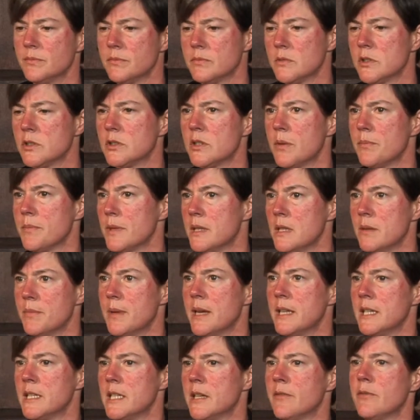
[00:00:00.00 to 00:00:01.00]
something that
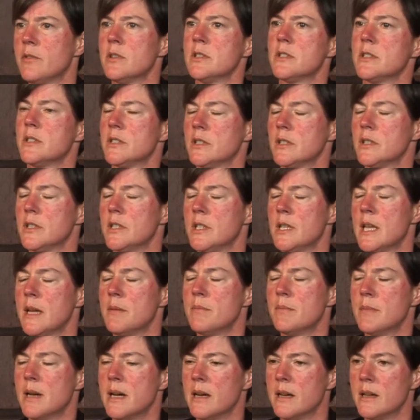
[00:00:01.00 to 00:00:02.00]
made a difference to
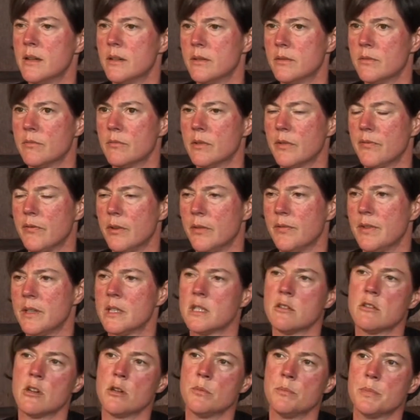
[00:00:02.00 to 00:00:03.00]
them fulfilling
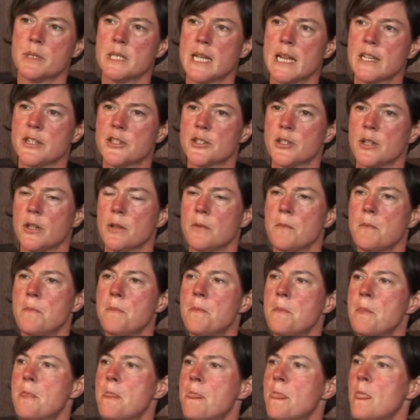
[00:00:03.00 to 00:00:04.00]
their own potential?
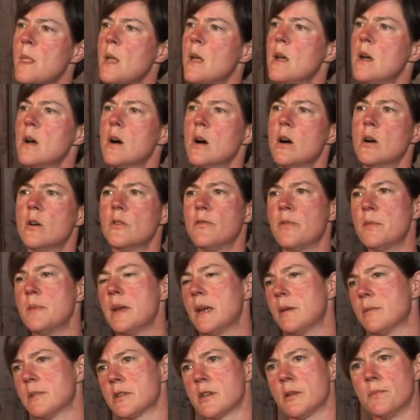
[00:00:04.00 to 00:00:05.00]
Oh, for me,
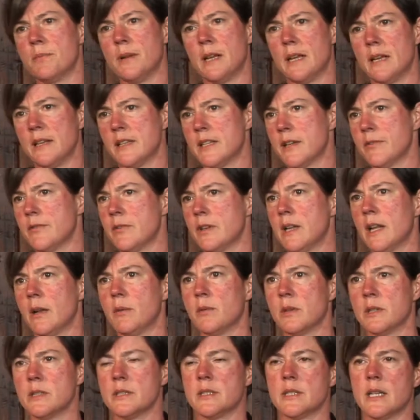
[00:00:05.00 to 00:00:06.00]
it was completely different. It
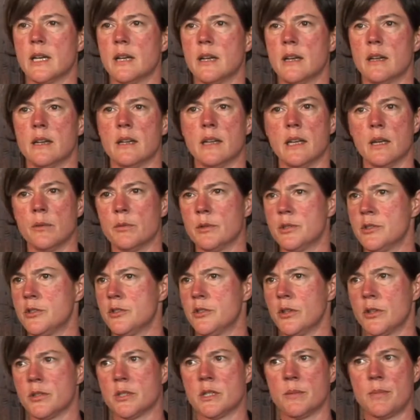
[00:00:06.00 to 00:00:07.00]
was
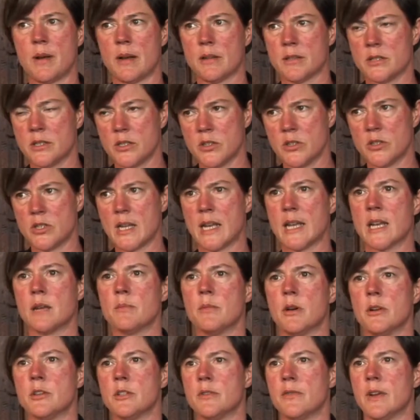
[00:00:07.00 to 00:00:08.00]
just about staying
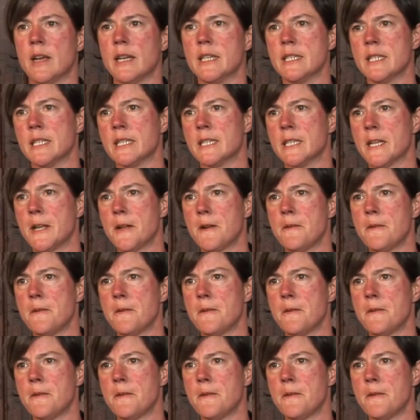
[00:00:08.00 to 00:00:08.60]
motivated.